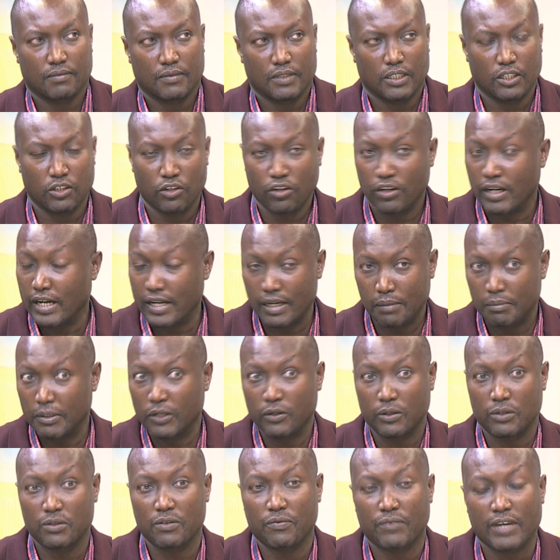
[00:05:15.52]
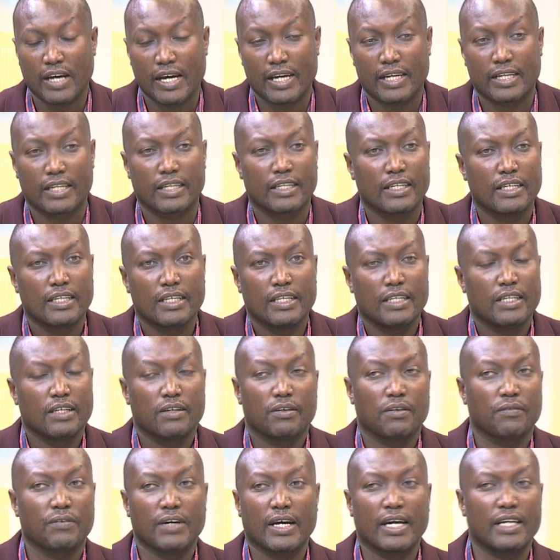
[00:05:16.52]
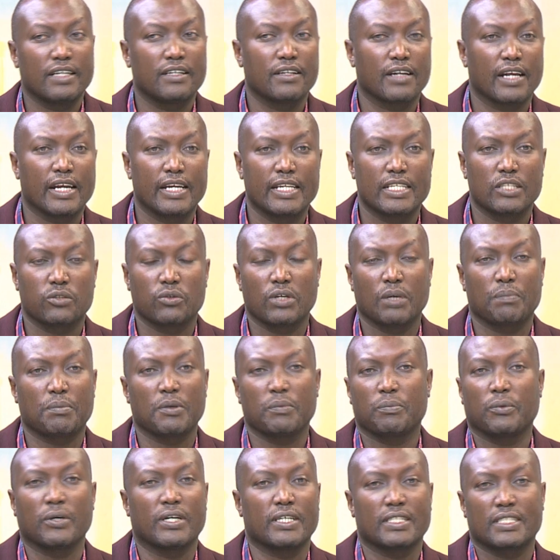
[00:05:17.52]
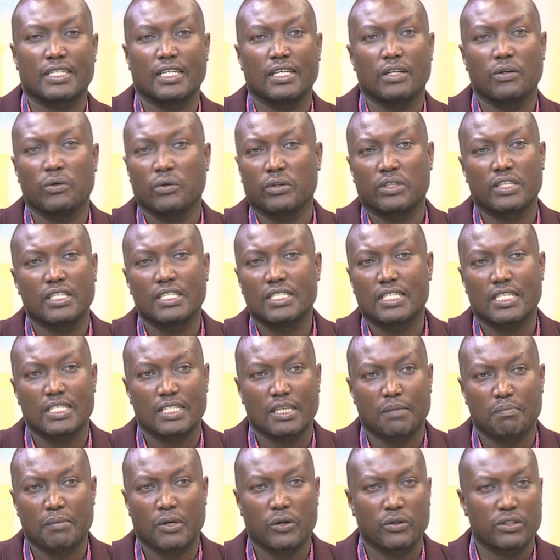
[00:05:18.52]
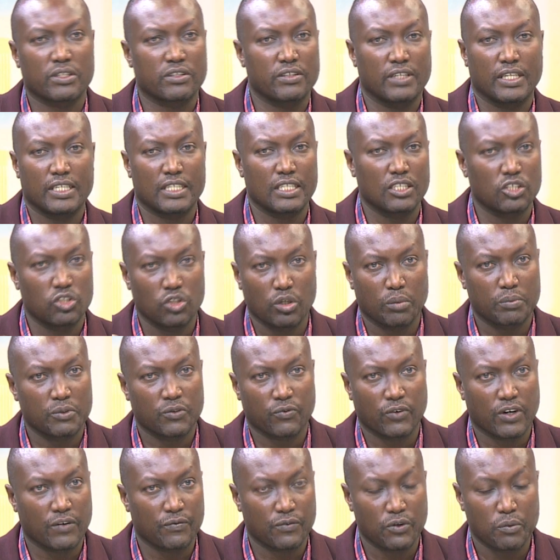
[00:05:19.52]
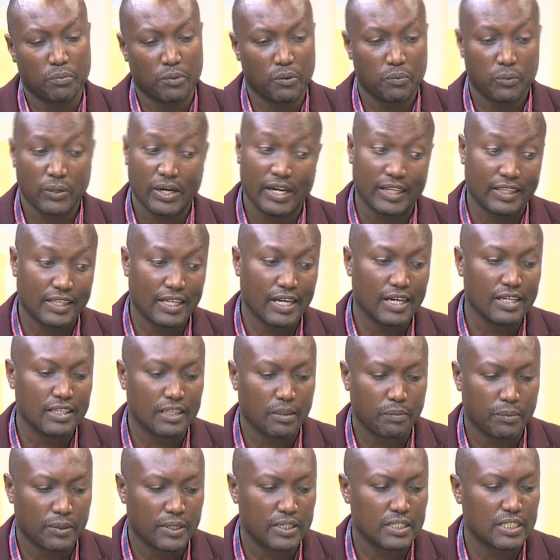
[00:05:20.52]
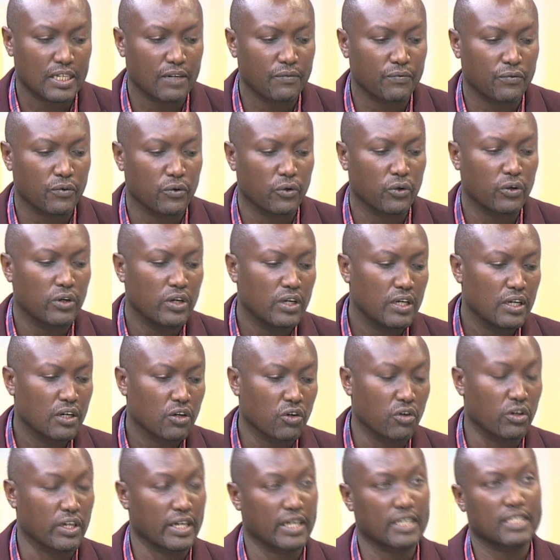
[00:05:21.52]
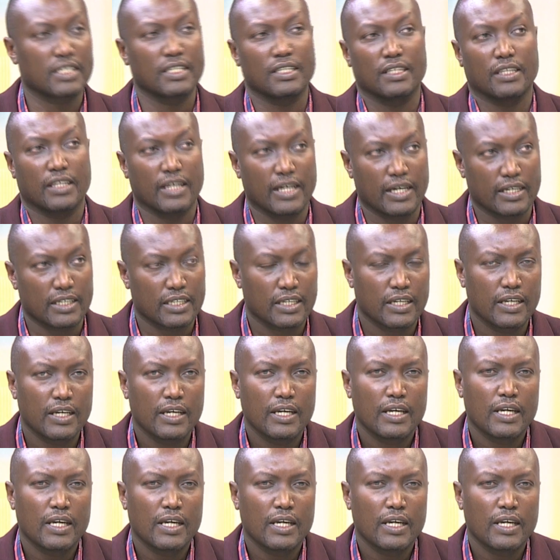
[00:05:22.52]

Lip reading: You know, because we've had rallies where people are saying, oh, this is about creating jobs for a few people. I thank the president for correcting that.